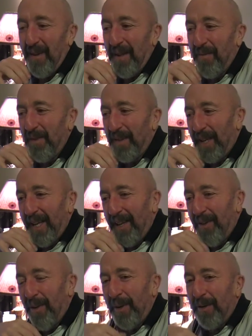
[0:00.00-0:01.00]
and
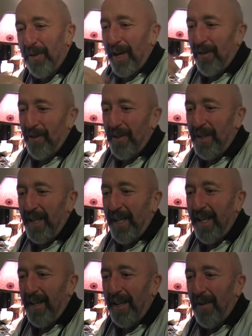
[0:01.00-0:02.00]
the 200,000
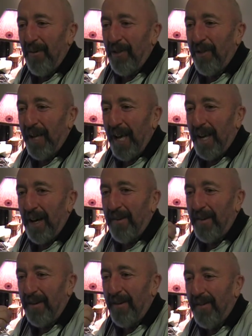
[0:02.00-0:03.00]
he, he wants to kick
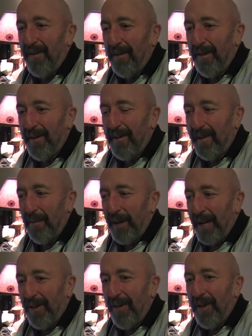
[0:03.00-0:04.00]
out to, send
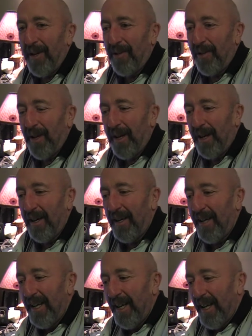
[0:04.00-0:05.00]
back to uh,
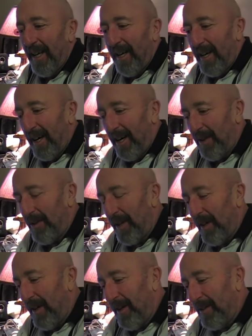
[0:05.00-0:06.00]
uh, uh,
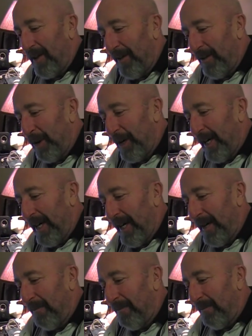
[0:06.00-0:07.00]
uh, Salvador.
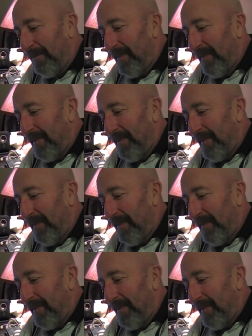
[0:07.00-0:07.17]
Um,